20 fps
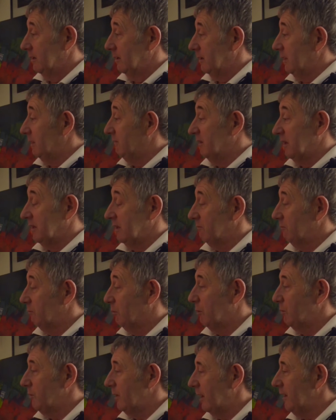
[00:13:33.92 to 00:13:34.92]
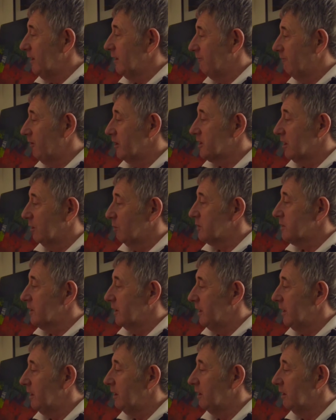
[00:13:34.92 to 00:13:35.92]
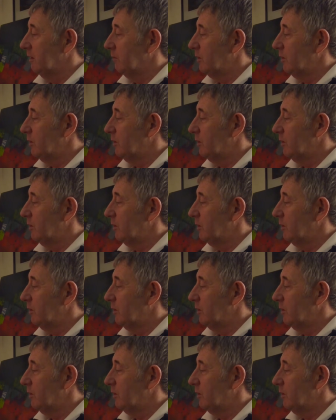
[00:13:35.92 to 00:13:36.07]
I think the first thing was the hill.